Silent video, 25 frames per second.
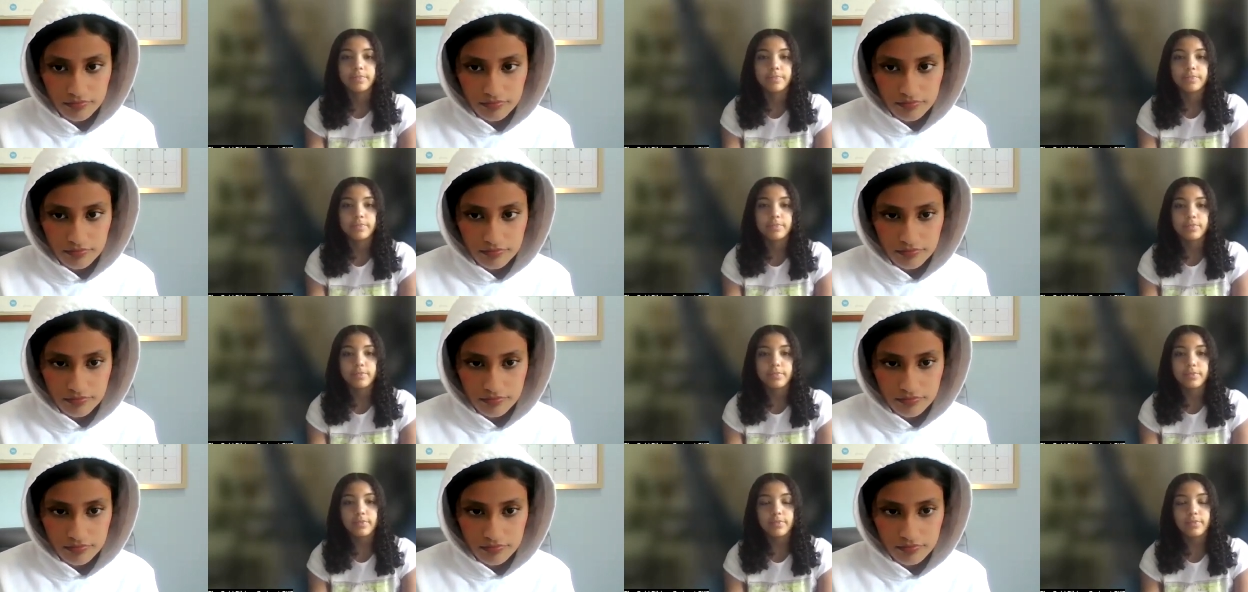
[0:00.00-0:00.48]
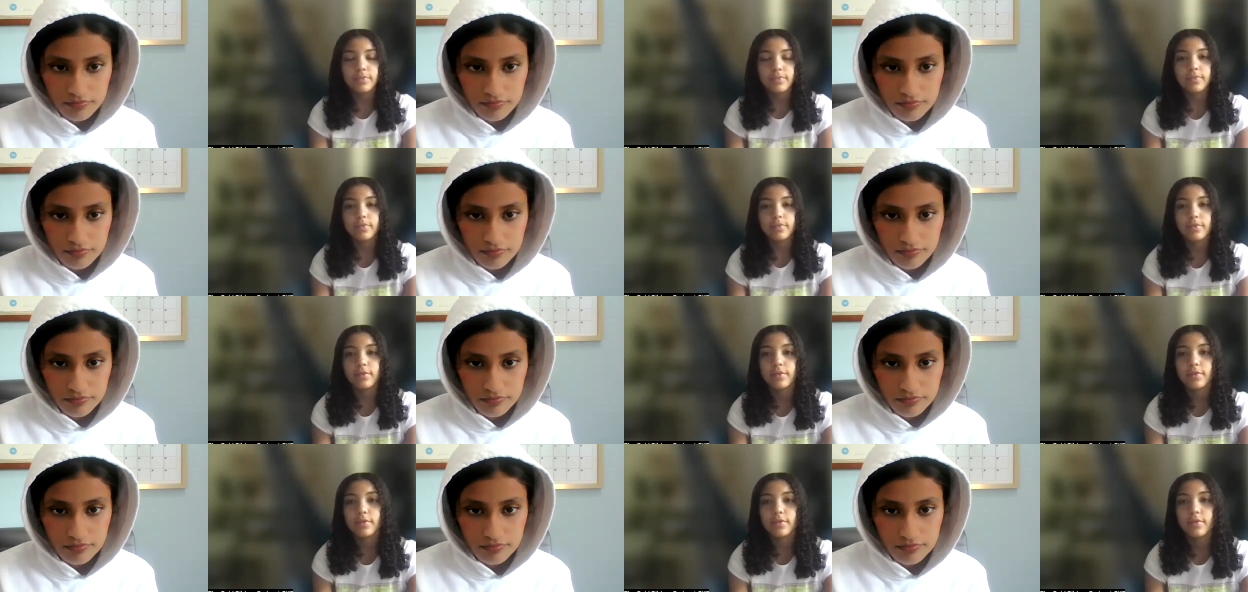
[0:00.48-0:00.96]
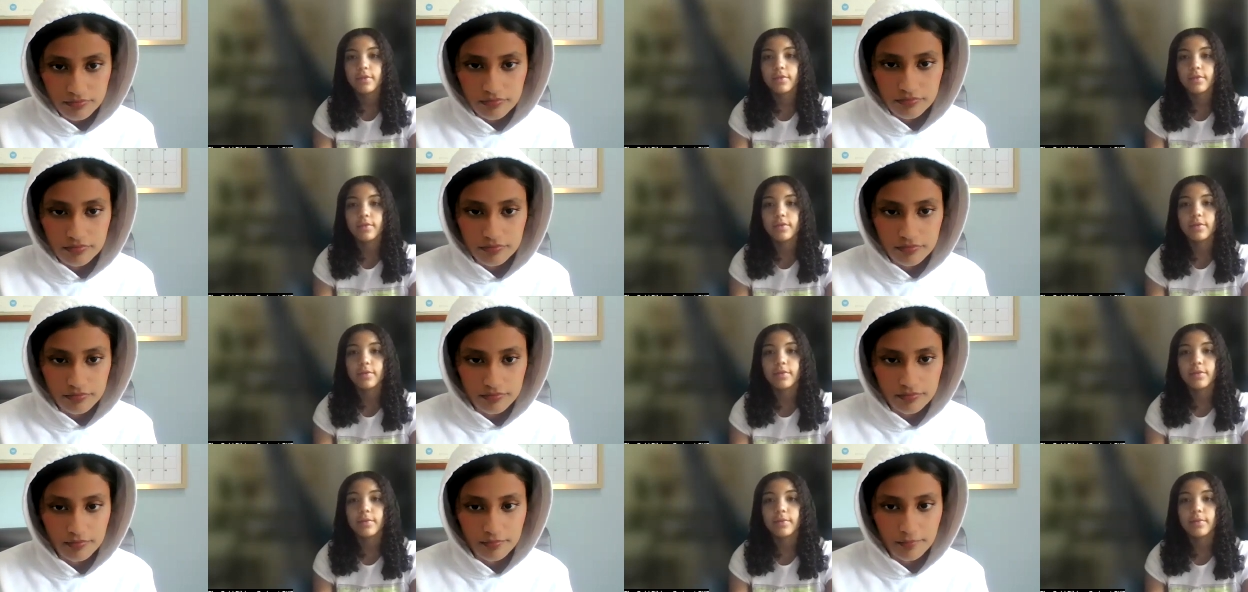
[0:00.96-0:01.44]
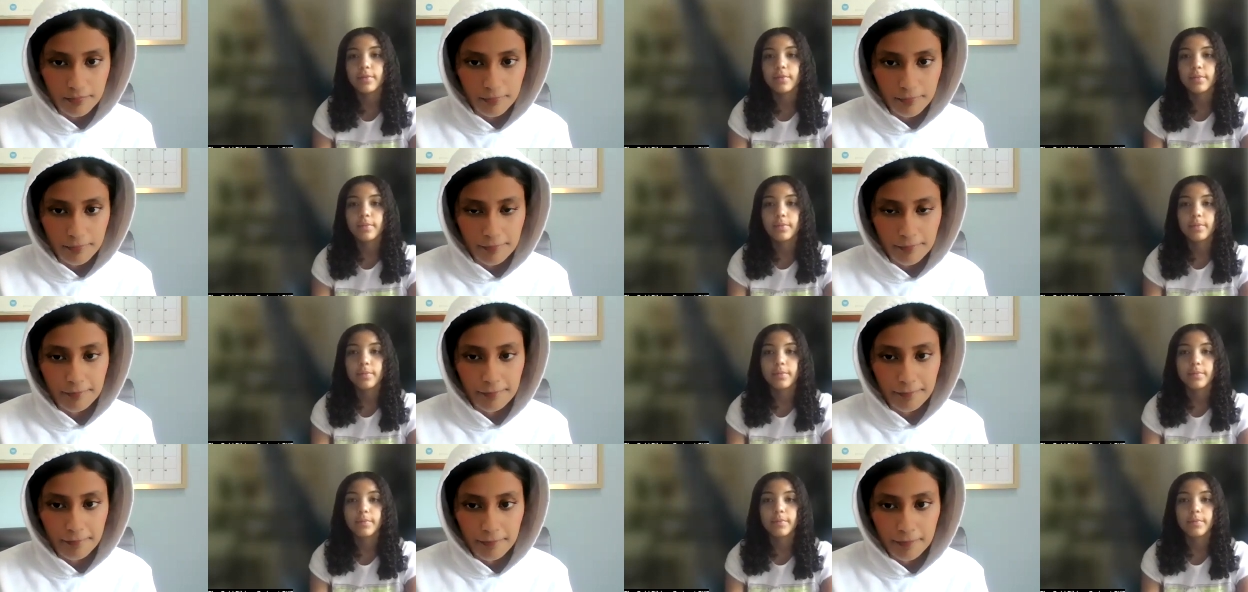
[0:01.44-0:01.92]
Nothing is said.